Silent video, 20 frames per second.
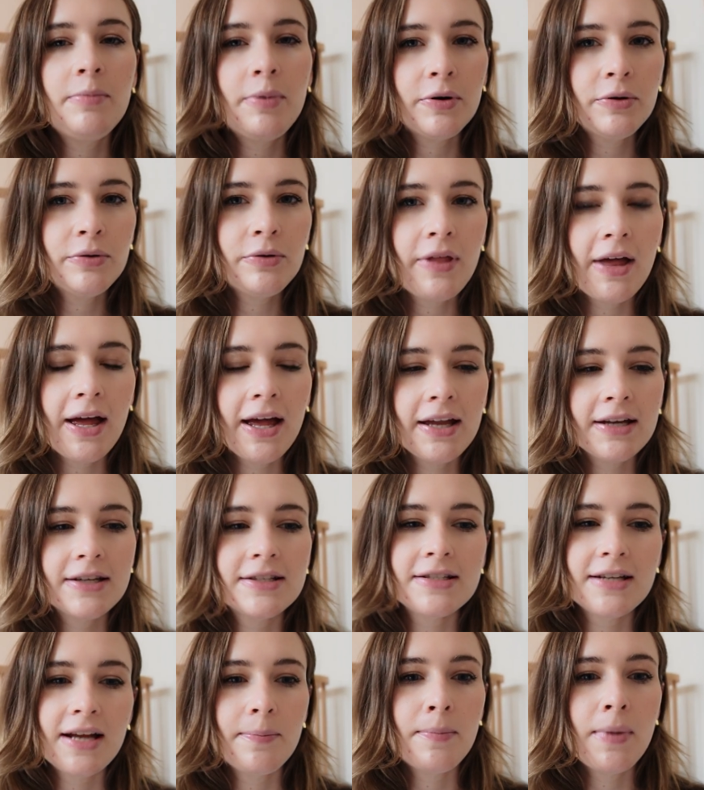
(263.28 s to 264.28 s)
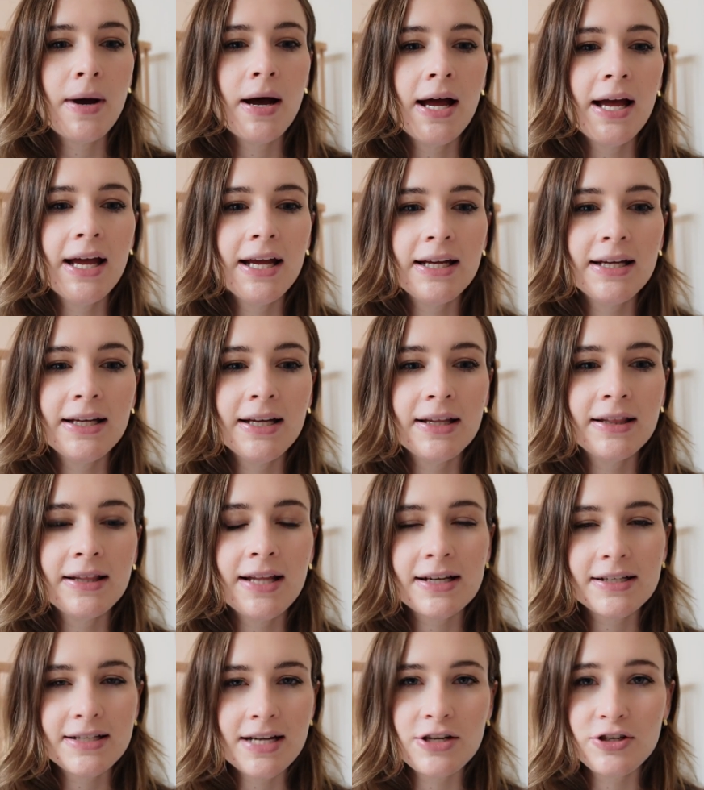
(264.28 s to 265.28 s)
bottle that my
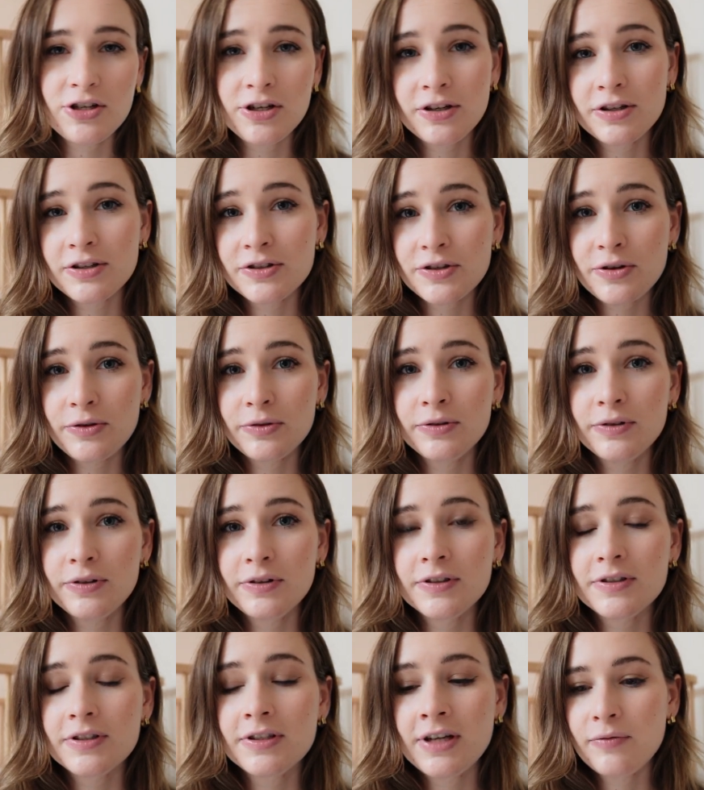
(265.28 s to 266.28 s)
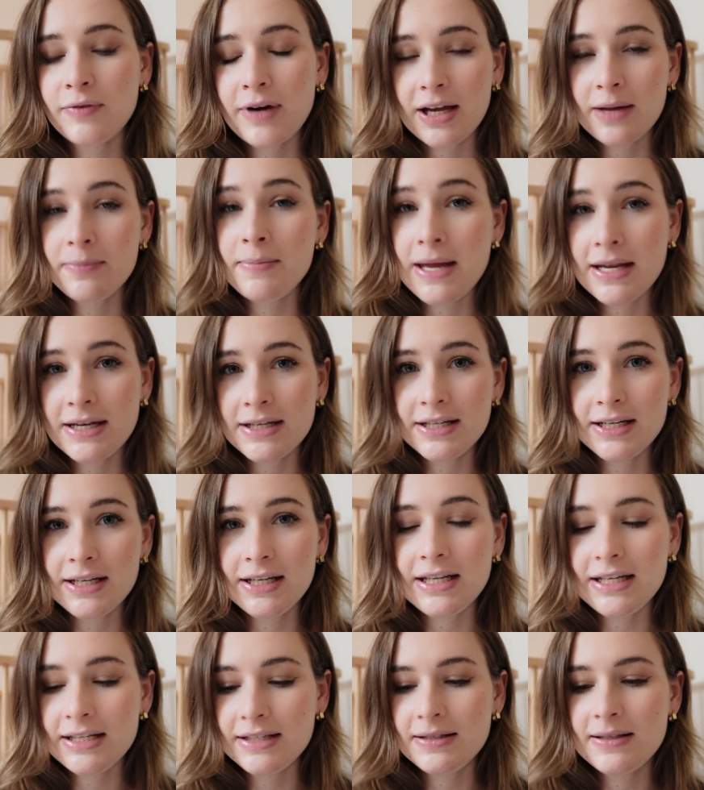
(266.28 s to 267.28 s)
lactation consultant recommended
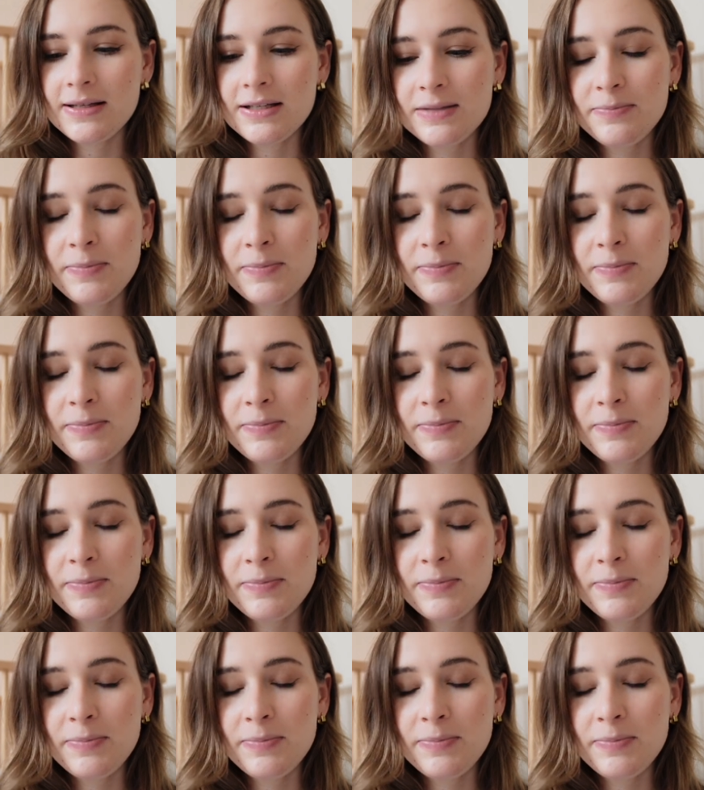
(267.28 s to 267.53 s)
is this